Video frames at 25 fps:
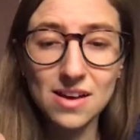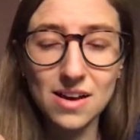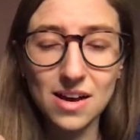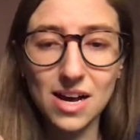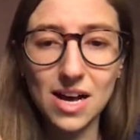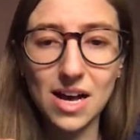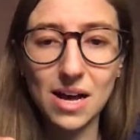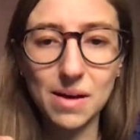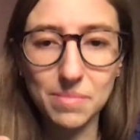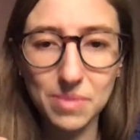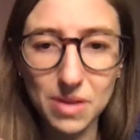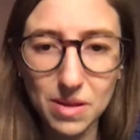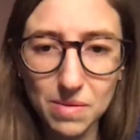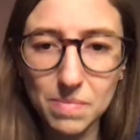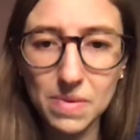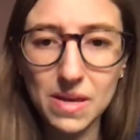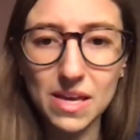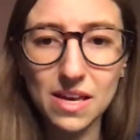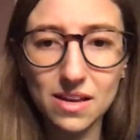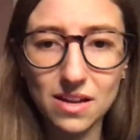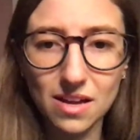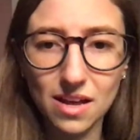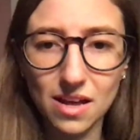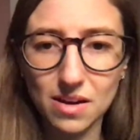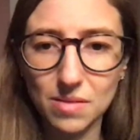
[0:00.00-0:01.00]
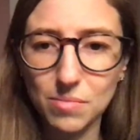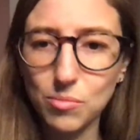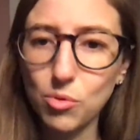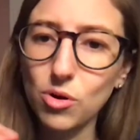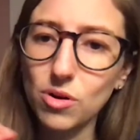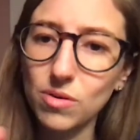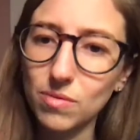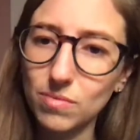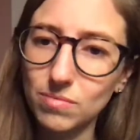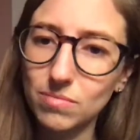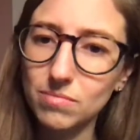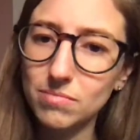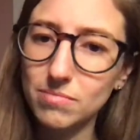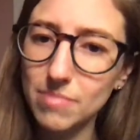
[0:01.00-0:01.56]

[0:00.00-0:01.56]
um, can be a, an important